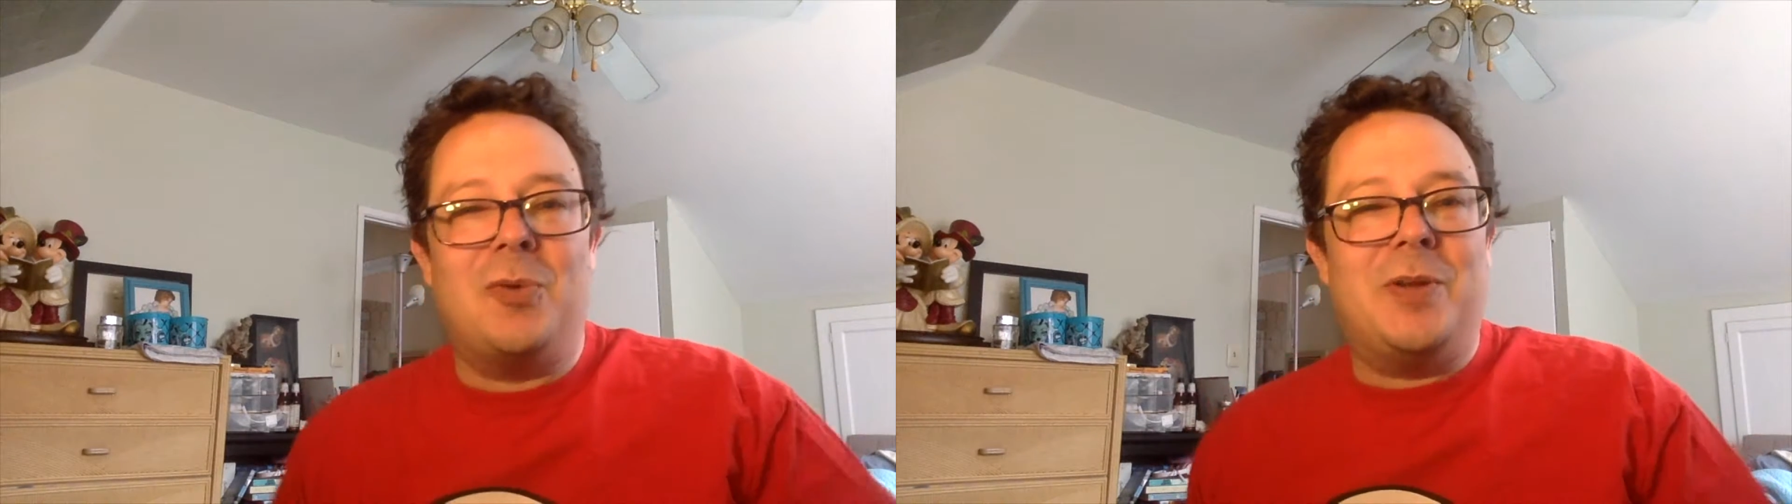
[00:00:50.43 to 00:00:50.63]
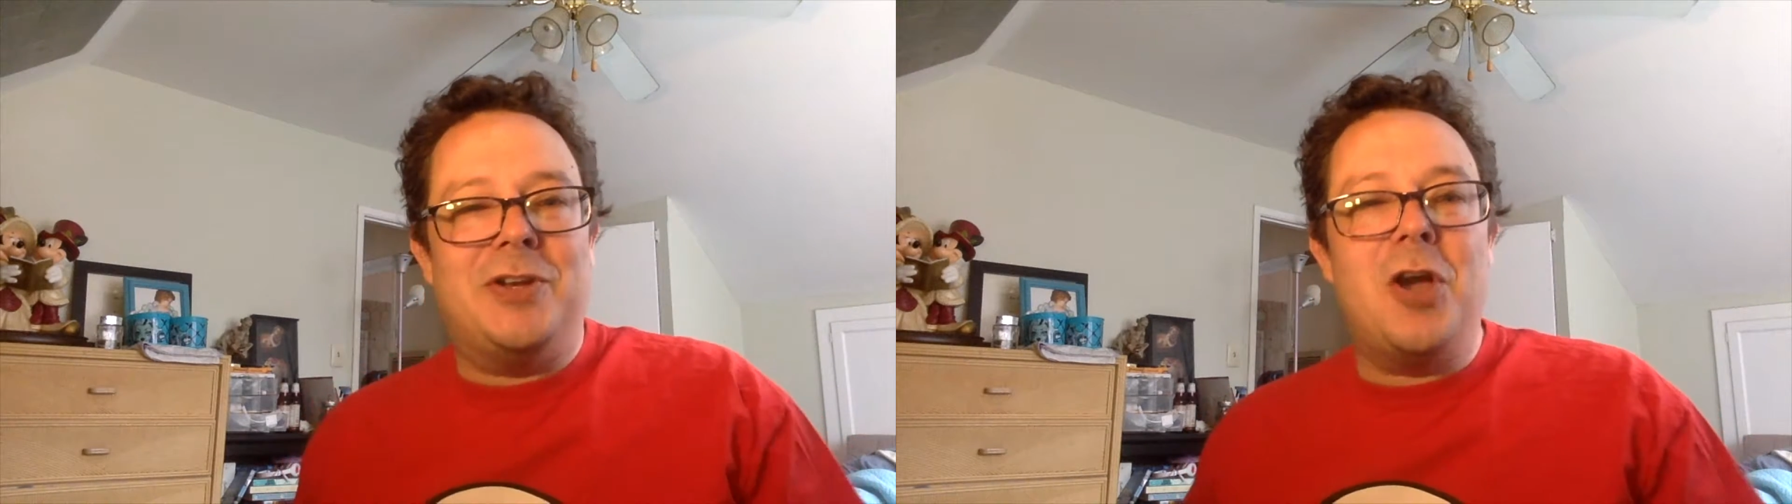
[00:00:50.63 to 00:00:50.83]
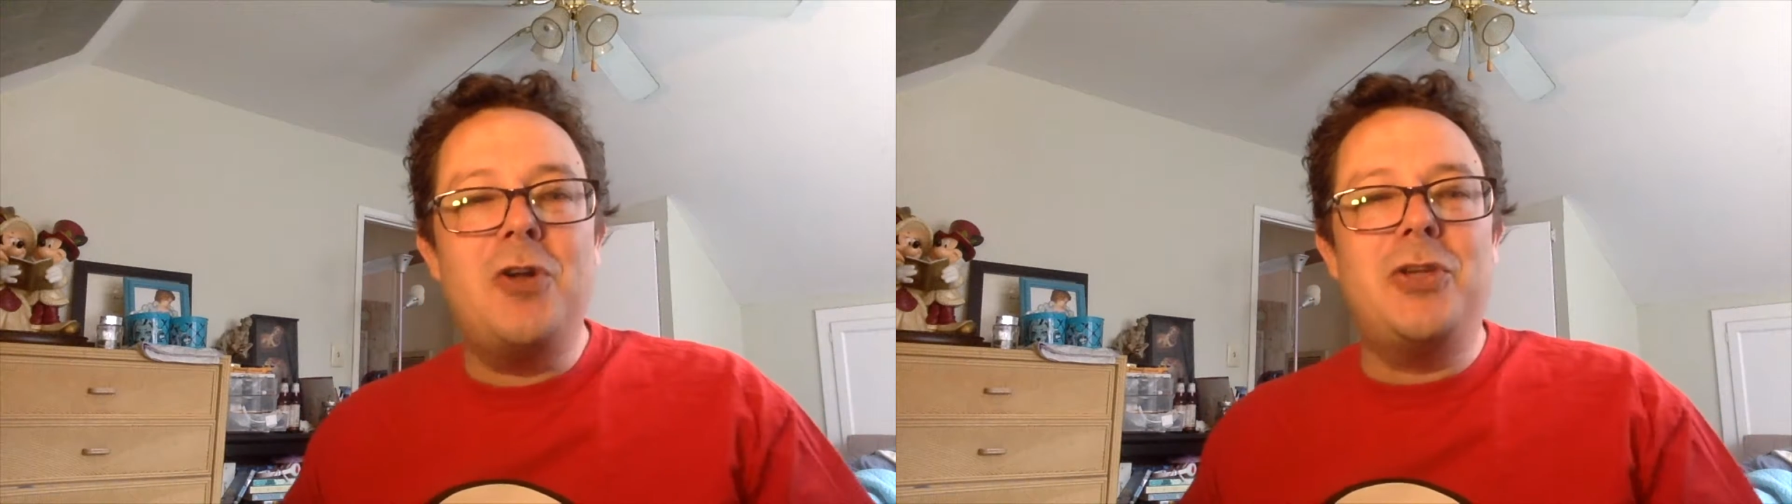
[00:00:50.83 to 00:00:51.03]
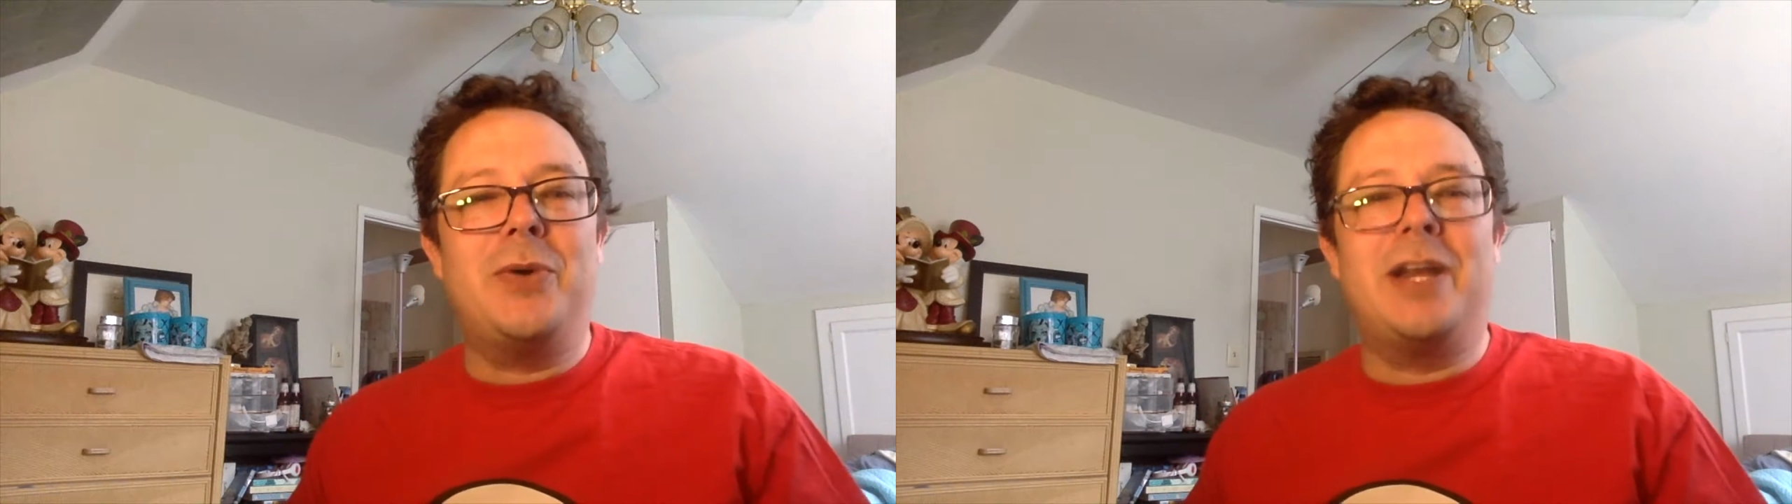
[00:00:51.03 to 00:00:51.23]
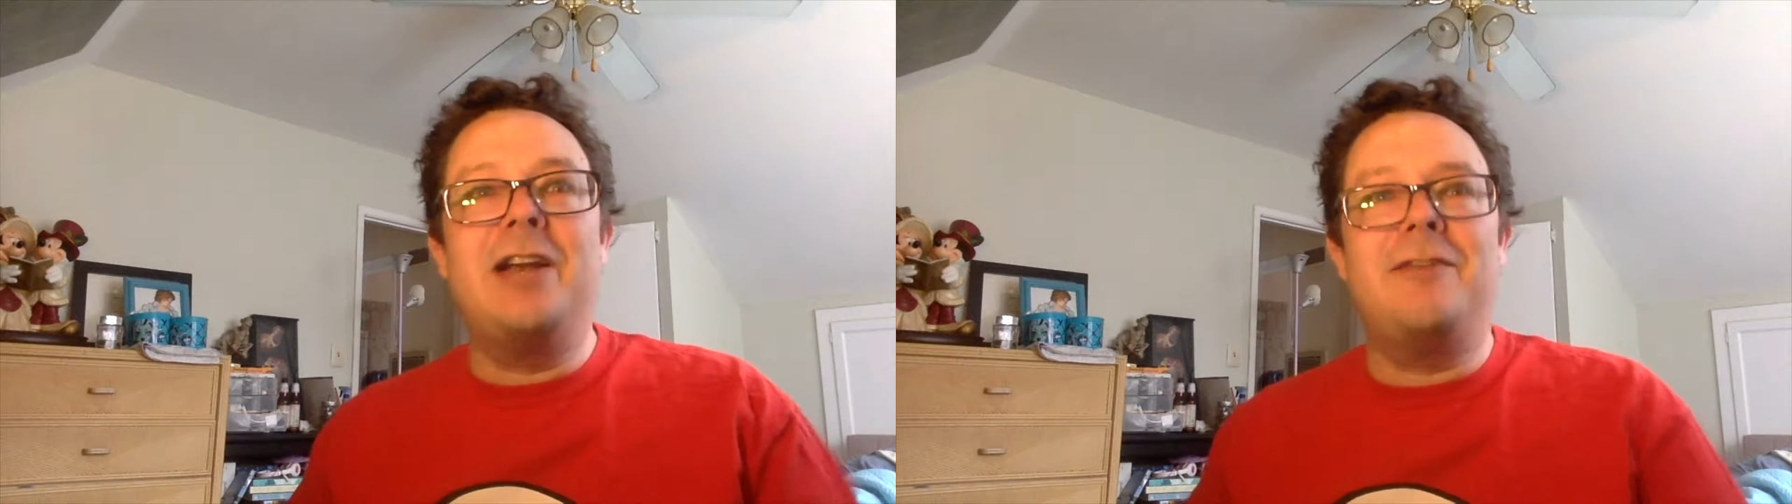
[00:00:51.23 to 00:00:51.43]
We know you
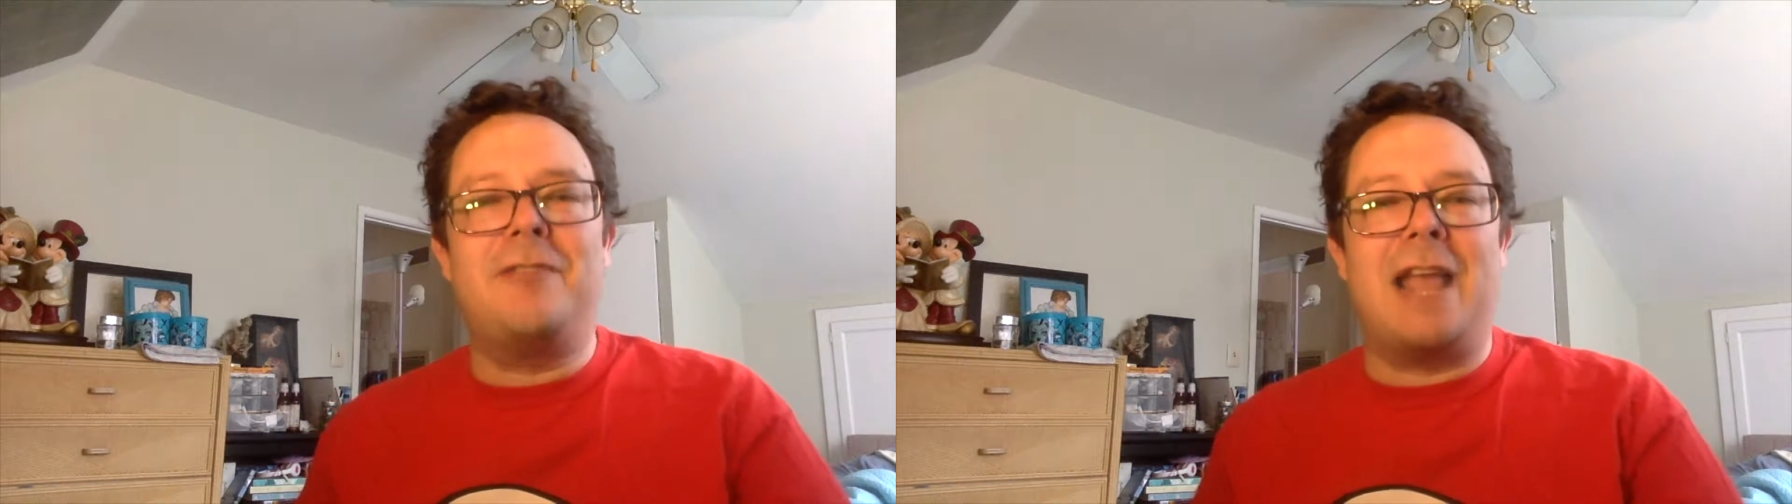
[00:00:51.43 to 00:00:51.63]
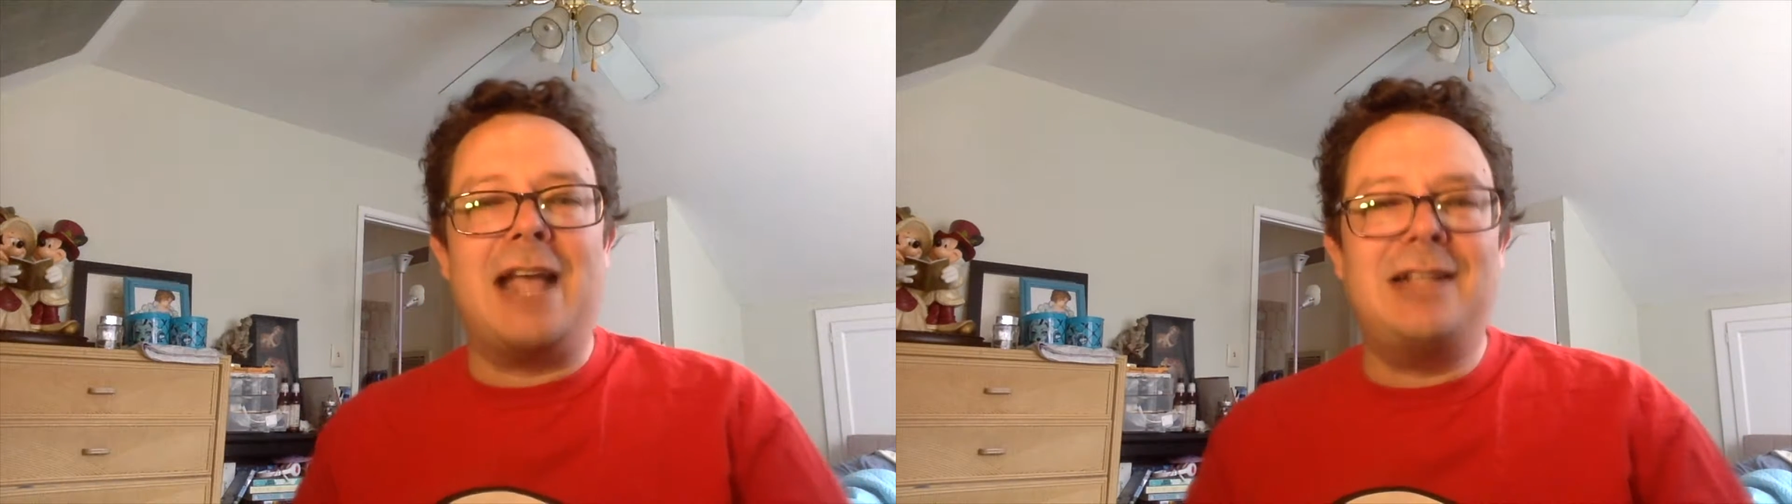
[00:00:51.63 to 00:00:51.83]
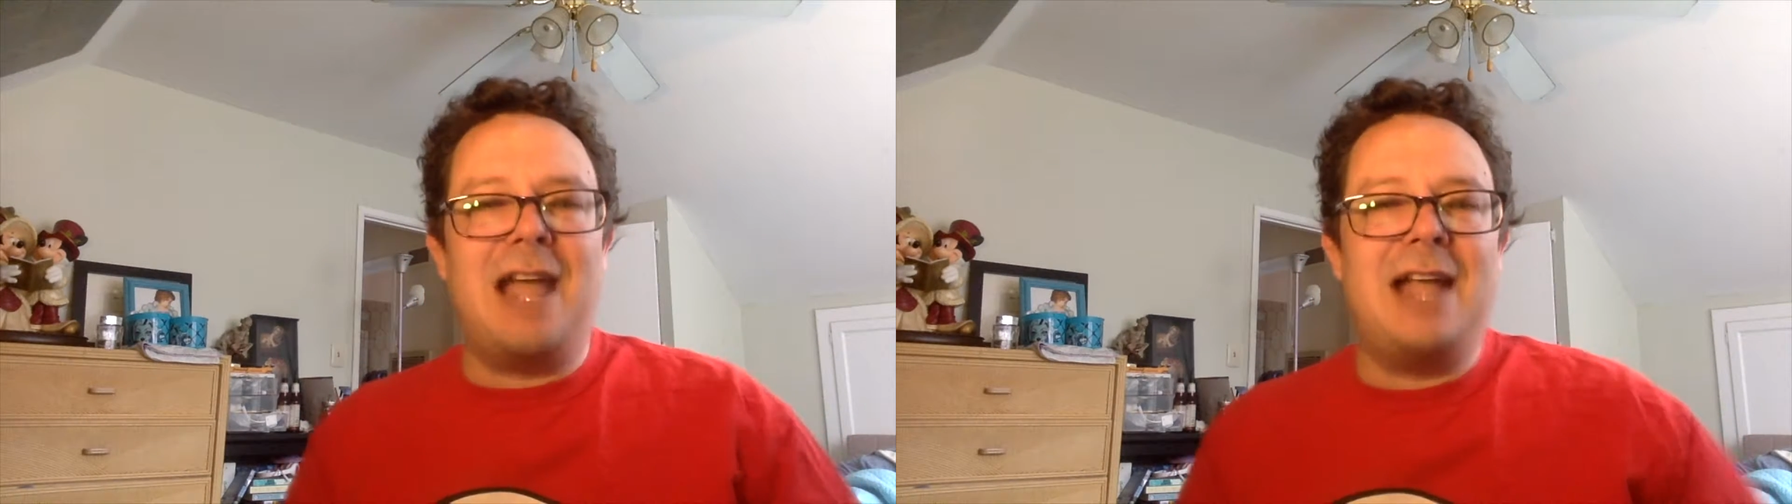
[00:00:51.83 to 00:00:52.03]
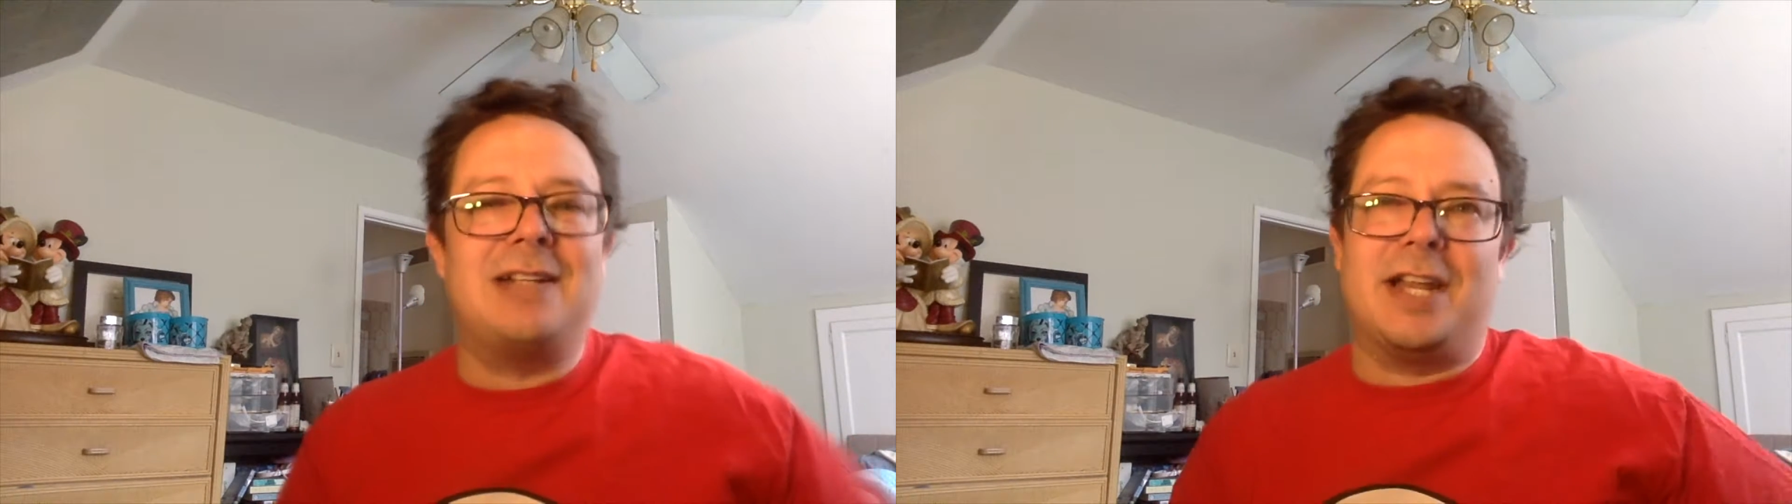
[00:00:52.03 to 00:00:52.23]
are here for the headlines